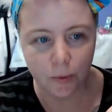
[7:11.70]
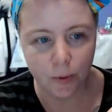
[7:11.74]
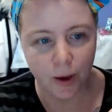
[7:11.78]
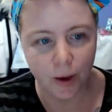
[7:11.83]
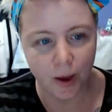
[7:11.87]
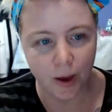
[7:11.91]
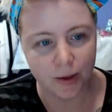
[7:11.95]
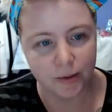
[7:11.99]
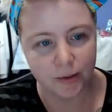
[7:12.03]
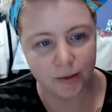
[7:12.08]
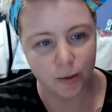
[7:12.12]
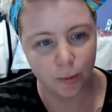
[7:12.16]

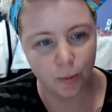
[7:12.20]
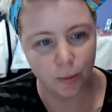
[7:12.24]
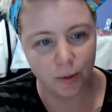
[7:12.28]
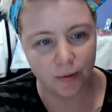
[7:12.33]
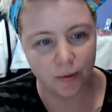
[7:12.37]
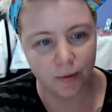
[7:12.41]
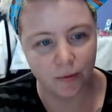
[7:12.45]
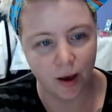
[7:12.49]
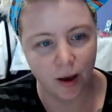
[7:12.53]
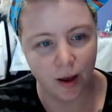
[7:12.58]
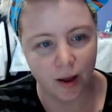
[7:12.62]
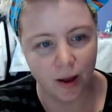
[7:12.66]
Okay, so
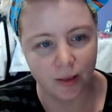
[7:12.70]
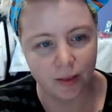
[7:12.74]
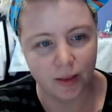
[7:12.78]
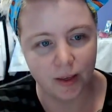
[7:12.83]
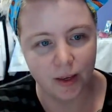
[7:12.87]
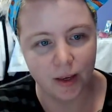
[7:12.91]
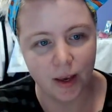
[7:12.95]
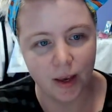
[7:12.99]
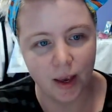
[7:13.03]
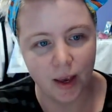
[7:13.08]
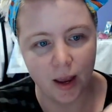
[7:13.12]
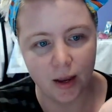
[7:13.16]
we've got
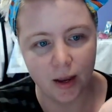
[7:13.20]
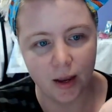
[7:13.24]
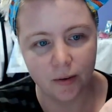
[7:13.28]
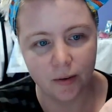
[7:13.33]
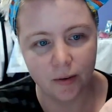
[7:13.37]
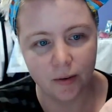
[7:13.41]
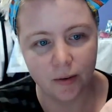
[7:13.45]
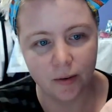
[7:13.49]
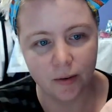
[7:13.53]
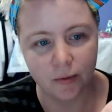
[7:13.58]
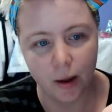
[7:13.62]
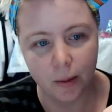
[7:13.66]
the Eight of
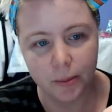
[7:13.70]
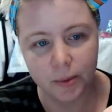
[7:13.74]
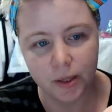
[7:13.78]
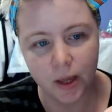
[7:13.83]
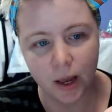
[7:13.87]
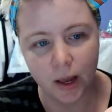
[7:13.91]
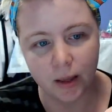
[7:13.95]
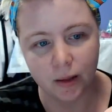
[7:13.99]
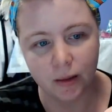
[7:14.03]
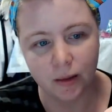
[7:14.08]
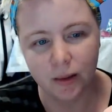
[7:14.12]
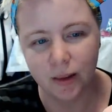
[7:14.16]

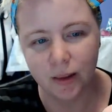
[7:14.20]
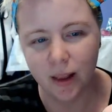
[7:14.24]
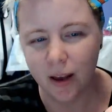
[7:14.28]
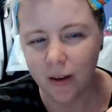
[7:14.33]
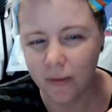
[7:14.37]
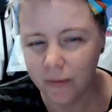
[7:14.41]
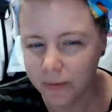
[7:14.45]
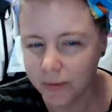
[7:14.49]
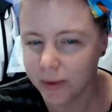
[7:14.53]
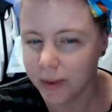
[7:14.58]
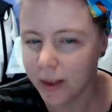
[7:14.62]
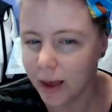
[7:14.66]
Cups. I
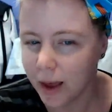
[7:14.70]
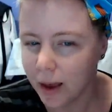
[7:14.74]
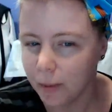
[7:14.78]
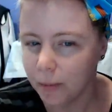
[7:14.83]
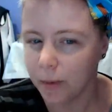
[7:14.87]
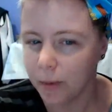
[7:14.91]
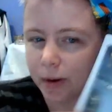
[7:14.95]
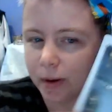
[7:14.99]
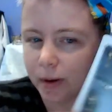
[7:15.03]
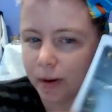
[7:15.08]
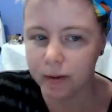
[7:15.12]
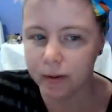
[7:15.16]
loved
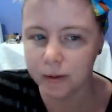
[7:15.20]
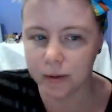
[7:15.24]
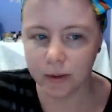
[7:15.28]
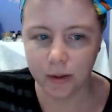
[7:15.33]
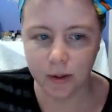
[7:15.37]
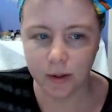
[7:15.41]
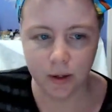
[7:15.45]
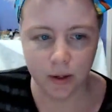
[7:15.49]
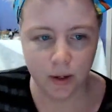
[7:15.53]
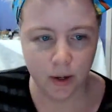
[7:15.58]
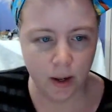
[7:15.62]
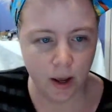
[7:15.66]
that
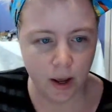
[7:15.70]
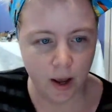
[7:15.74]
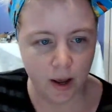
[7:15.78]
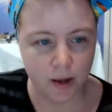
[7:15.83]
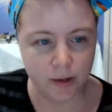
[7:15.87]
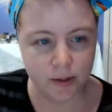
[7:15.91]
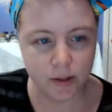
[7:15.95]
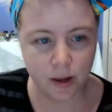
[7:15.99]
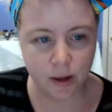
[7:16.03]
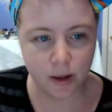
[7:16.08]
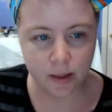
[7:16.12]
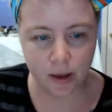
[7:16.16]
one.
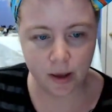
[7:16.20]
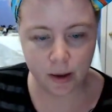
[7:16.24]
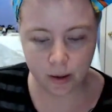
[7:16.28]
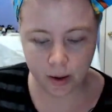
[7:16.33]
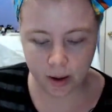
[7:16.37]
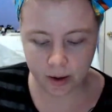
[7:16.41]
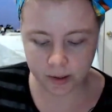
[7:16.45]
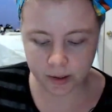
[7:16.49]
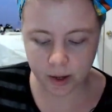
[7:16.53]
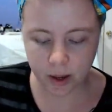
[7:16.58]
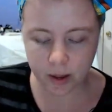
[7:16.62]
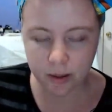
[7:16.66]
I saw
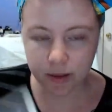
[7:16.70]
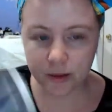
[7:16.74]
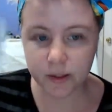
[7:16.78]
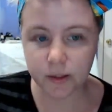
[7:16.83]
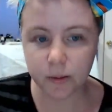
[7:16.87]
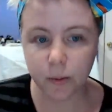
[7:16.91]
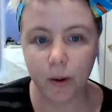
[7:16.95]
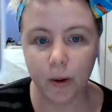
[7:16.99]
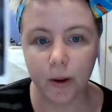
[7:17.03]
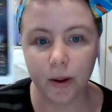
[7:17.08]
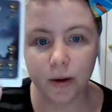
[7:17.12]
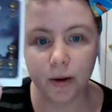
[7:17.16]

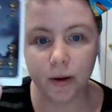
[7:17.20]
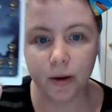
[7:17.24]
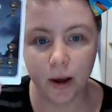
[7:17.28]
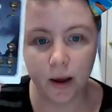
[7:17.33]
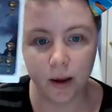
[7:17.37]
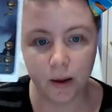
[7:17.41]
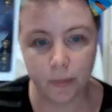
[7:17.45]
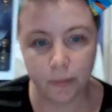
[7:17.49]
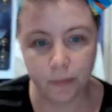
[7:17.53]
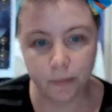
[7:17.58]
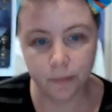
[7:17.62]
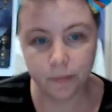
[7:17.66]
this one.
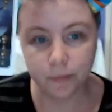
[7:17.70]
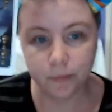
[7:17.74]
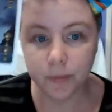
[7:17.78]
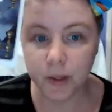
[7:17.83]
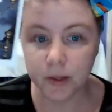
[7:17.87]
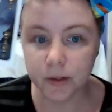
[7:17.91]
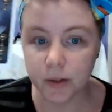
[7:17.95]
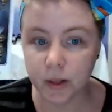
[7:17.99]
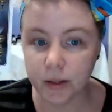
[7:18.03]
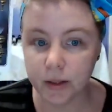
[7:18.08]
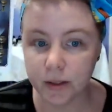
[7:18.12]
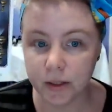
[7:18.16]
I
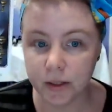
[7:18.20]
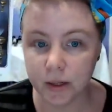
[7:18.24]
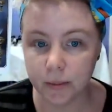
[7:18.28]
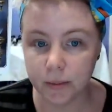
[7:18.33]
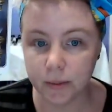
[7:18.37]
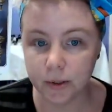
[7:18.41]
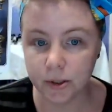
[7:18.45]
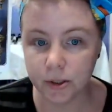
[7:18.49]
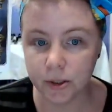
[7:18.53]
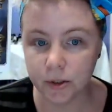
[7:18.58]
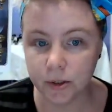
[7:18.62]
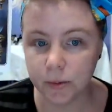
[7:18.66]
saw this
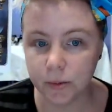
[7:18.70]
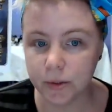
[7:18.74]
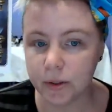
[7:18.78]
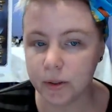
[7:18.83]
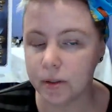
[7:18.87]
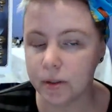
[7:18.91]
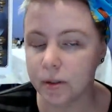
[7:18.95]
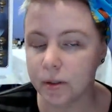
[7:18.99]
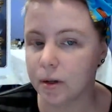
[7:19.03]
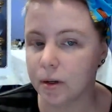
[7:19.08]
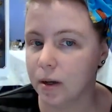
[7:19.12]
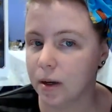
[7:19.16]
image. It
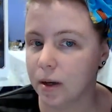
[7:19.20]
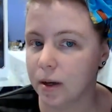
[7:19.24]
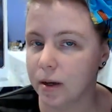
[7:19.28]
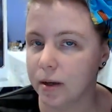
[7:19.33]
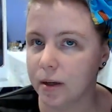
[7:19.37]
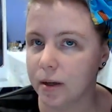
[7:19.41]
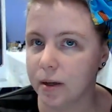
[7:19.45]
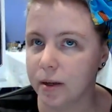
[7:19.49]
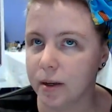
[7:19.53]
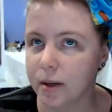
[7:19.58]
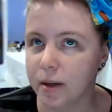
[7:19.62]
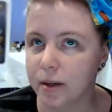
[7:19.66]
was
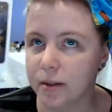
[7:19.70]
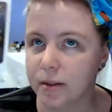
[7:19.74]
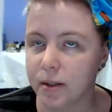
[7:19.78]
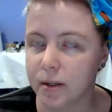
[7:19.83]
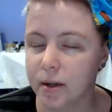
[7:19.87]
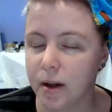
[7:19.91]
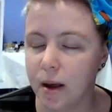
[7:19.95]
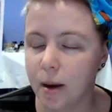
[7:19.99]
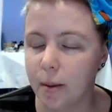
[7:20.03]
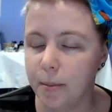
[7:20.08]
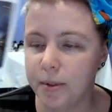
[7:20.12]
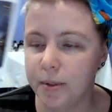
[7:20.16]
as
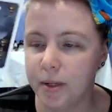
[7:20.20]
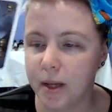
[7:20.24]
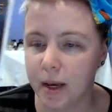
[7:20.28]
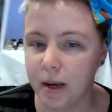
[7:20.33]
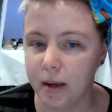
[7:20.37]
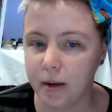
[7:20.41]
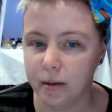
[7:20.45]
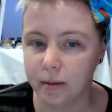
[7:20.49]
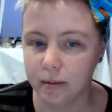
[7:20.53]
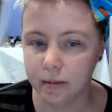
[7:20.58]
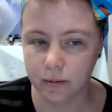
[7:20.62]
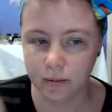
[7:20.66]
an
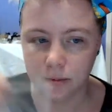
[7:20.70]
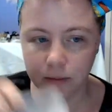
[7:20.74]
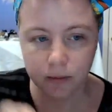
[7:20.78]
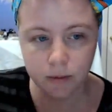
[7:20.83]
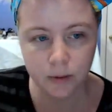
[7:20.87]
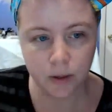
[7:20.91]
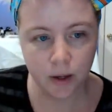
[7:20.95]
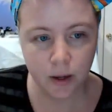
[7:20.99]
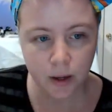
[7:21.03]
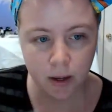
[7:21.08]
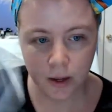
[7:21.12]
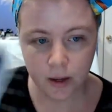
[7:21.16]
update.
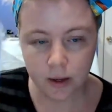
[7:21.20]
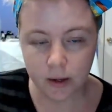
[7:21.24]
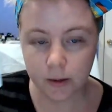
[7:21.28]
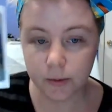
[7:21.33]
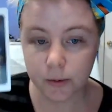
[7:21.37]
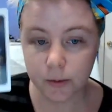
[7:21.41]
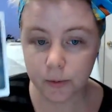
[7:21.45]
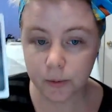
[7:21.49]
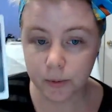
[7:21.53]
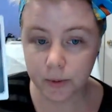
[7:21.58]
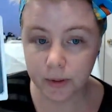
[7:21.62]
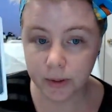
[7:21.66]

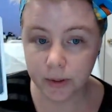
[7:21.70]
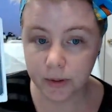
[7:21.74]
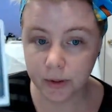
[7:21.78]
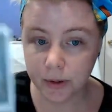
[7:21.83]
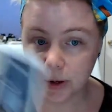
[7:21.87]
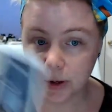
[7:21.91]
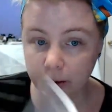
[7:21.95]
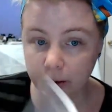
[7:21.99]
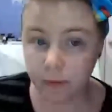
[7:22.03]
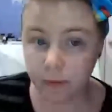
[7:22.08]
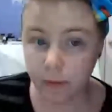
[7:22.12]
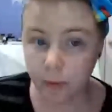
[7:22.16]
I was
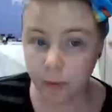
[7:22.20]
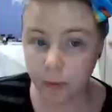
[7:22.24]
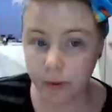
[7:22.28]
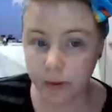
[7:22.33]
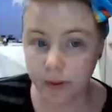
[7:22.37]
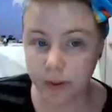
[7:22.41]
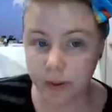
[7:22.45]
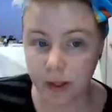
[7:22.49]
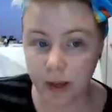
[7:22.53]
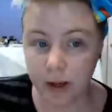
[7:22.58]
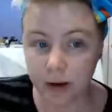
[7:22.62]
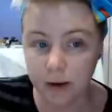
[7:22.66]
really looking
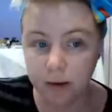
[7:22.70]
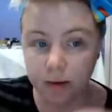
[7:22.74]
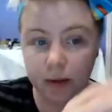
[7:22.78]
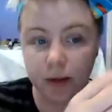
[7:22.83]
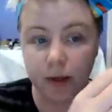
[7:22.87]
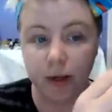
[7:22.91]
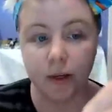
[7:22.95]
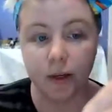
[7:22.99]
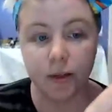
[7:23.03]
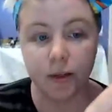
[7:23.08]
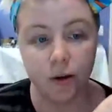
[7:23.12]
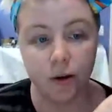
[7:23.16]
forward to
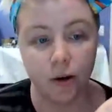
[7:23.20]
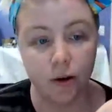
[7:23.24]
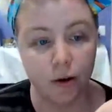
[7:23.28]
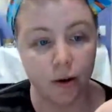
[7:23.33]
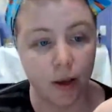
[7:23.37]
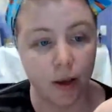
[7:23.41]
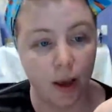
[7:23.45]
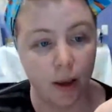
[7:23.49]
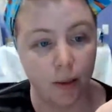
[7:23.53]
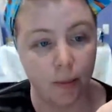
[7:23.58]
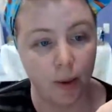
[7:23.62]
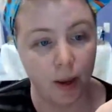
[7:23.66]
that on the
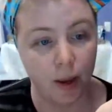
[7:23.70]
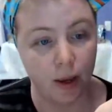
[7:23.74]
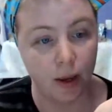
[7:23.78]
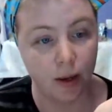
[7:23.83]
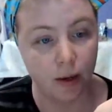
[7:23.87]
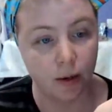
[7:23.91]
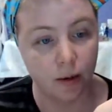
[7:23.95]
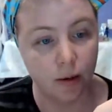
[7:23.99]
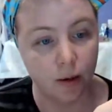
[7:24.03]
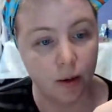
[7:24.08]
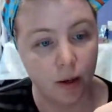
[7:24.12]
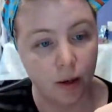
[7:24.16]
Kickstarter
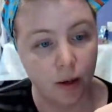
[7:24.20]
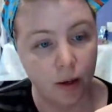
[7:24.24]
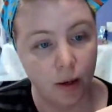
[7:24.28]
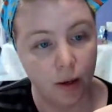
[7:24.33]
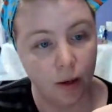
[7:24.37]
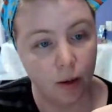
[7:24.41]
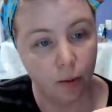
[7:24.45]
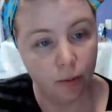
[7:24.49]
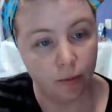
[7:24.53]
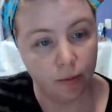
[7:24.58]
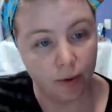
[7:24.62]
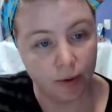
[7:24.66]
campaign.
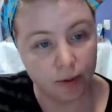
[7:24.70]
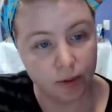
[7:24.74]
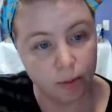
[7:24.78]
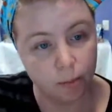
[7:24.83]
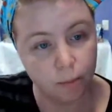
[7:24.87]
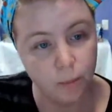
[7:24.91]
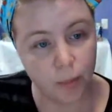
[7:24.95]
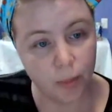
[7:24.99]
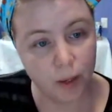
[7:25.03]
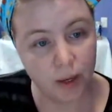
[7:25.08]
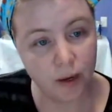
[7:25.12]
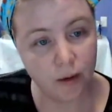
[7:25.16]

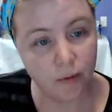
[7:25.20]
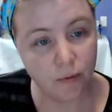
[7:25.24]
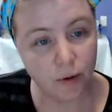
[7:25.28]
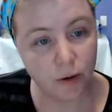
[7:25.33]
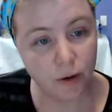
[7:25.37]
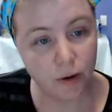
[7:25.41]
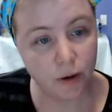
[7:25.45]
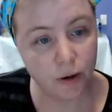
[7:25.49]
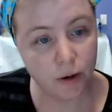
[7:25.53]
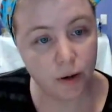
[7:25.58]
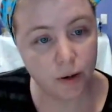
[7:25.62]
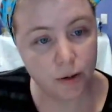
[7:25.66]
Got some
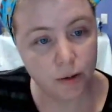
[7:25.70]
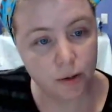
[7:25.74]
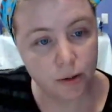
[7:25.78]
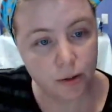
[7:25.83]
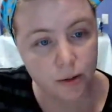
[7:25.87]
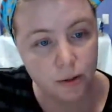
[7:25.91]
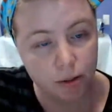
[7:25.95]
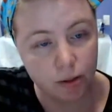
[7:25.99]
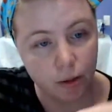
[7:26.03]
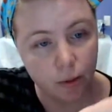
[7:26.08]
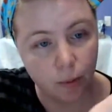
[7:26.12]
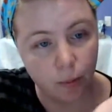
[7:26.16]

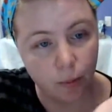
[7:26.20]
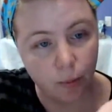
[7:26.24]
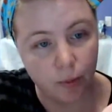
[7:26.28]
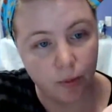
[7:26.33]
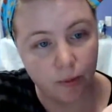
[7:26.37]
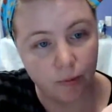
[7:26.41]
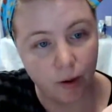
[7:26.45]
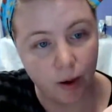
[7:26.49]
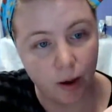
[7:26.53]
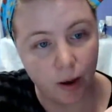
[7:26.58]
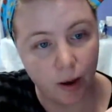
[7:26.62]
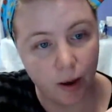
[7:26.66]
beavers.
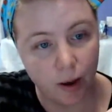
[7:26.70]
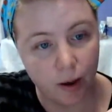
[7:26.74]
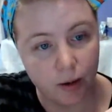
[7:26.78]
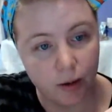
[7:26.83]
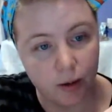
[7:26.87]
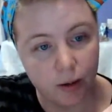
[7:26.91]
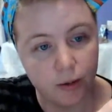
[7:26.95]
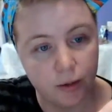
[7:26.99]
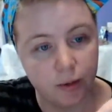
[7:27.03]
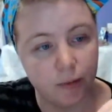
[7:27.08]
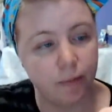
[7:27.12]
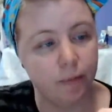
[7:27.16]
We've got